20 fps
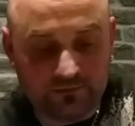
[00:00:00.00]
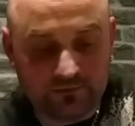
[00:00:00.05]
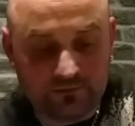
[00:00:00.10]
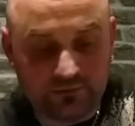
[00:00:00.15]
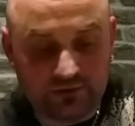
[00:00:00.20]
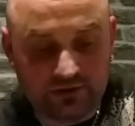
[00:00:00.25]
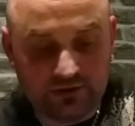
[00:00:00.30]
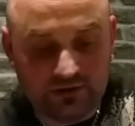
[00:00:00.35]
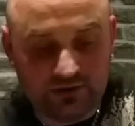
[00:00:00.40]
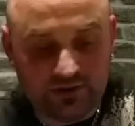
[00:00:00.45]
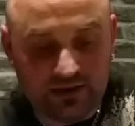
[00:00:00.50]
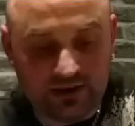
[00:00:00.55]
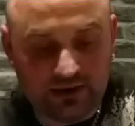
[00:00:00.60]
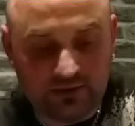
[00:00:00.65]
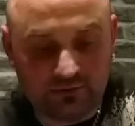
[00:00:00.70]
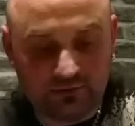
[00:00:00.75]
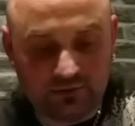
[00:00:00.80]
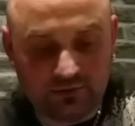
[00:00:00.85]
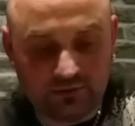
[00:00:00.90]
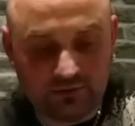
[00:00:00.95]
3,
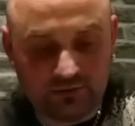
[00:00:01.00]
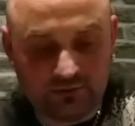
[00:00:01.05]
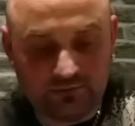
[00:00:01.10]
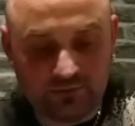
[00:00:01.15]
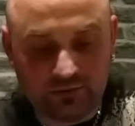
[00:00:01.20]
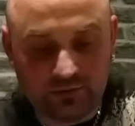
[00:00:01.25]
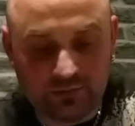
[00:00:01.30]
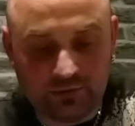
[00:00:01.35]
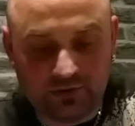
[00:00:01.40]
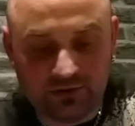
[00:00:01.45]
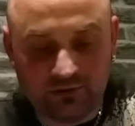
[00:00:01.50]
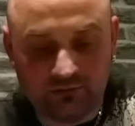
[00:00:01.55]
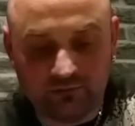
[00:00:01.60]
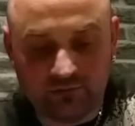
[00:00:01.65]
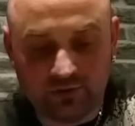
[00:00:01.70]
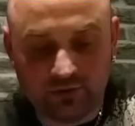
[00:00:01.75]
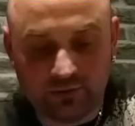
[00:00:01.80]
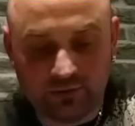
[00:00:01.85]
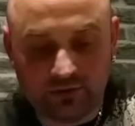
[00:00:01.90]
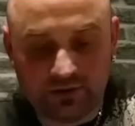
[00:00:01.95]
how long have I been
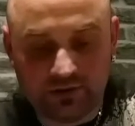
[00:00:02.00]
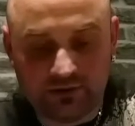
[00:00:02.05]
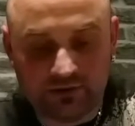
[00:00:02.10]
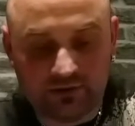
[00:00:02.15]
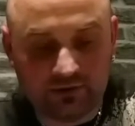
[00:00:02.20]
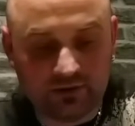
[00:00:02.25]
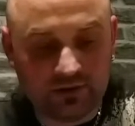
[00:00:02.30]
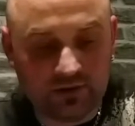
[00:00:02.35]
growing?